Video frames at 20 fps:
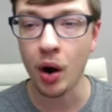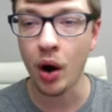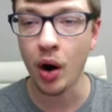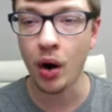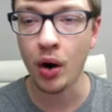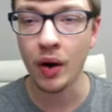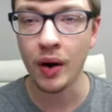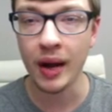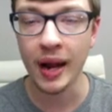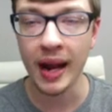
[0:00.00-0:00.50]

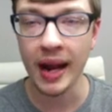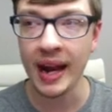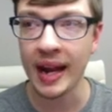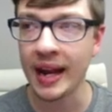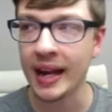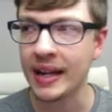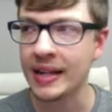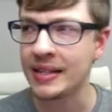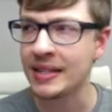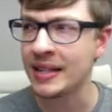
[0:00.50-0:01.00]
Paul,
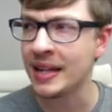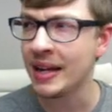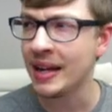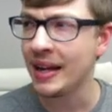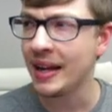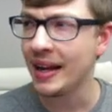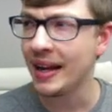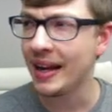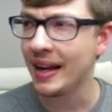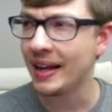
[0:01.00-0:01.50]
and
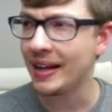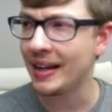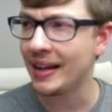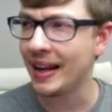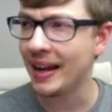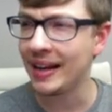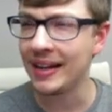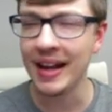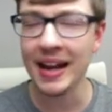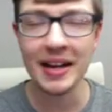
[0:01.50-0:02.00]

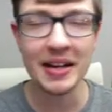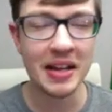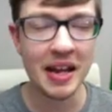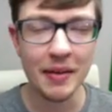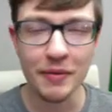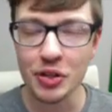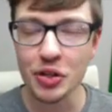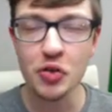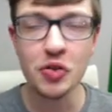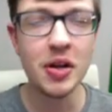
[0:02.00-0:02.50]
it
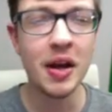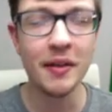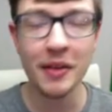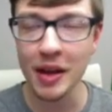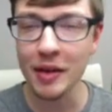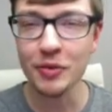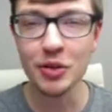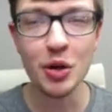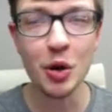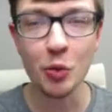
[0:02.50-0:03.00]

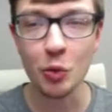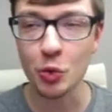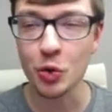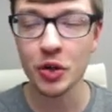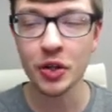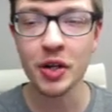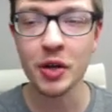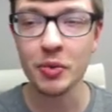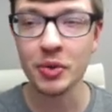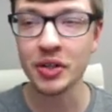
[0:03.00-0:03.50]
gives you a
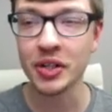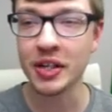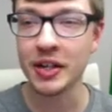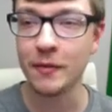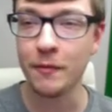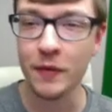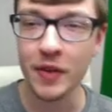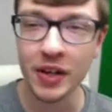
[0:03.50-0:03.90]
really good